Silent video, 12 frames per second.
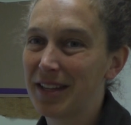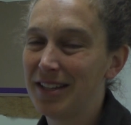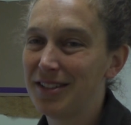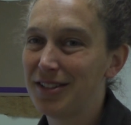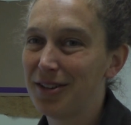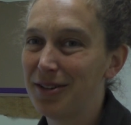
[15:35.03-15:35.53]

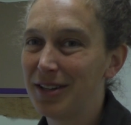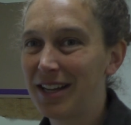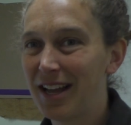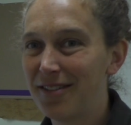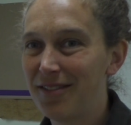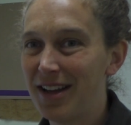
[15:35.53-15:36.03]
And so it
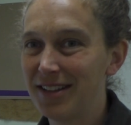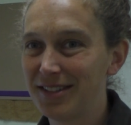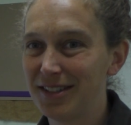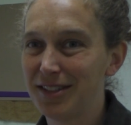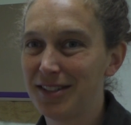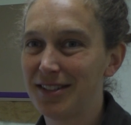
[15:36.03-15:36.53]
kind of has
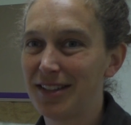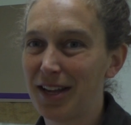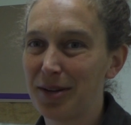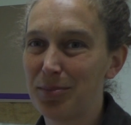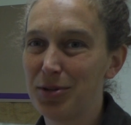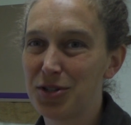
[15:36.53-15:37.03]
this
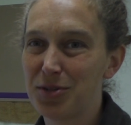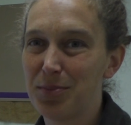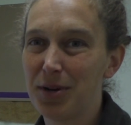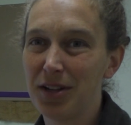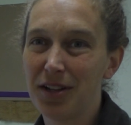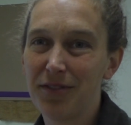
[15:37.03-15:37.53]
like
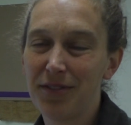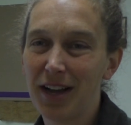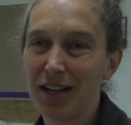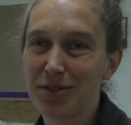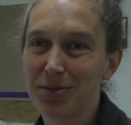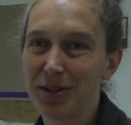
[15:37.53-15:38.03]
push-pull
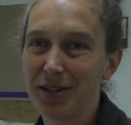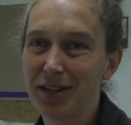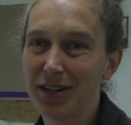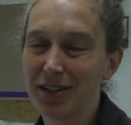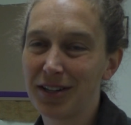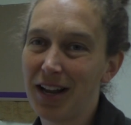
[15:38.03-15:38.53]
effect where
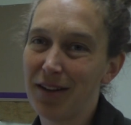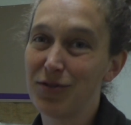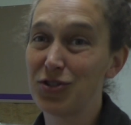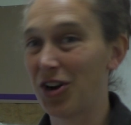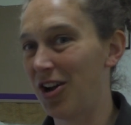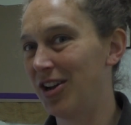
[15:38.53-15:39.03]
you're kind
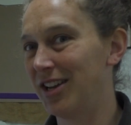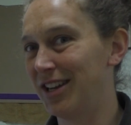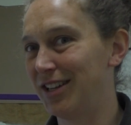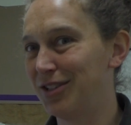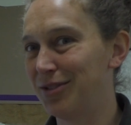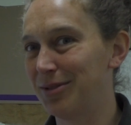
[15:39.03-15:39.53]
of drawn
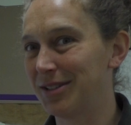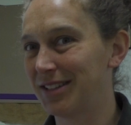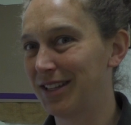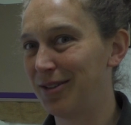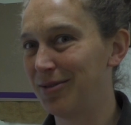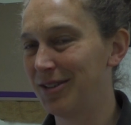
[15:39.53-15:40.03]
into its
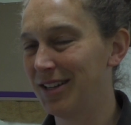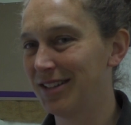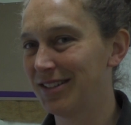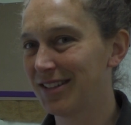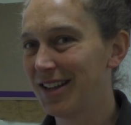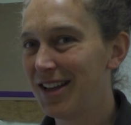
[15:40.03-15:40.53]

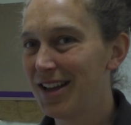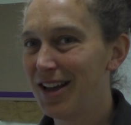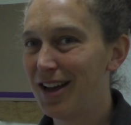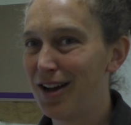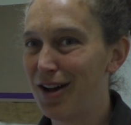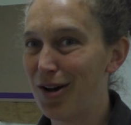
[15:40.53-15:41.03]
cuteness,
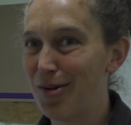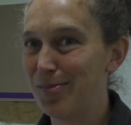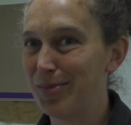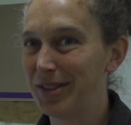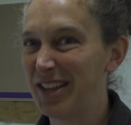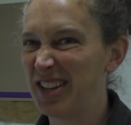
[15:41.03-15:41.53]

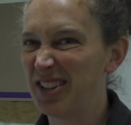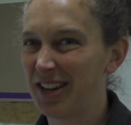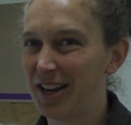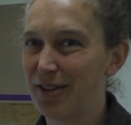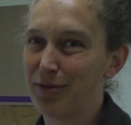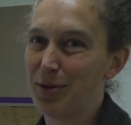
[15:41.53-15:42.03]
but then you're
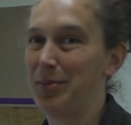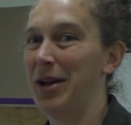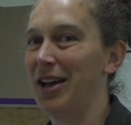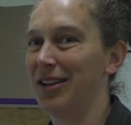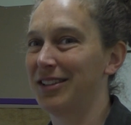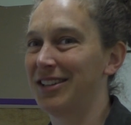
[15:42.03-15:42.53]
kind of
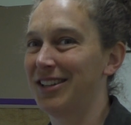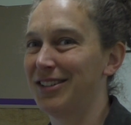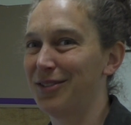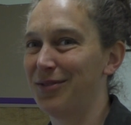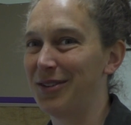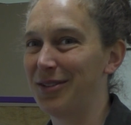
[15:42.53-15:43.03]
repelled
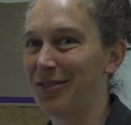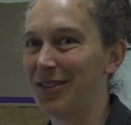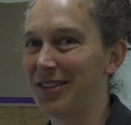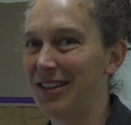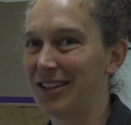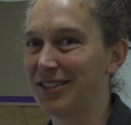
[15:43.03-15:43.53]
because a few of
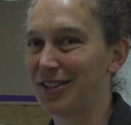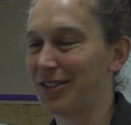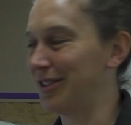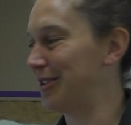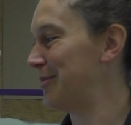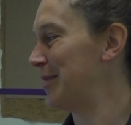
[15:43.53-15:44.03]
the things are a
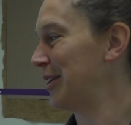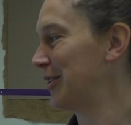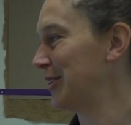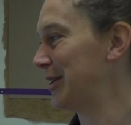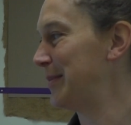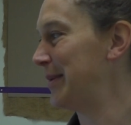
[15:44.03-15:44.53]
little bit
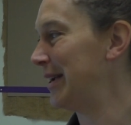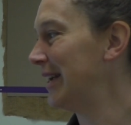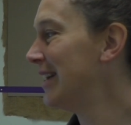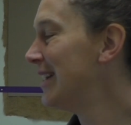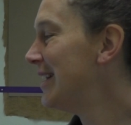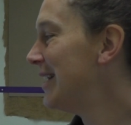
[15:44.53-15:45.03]
creepy.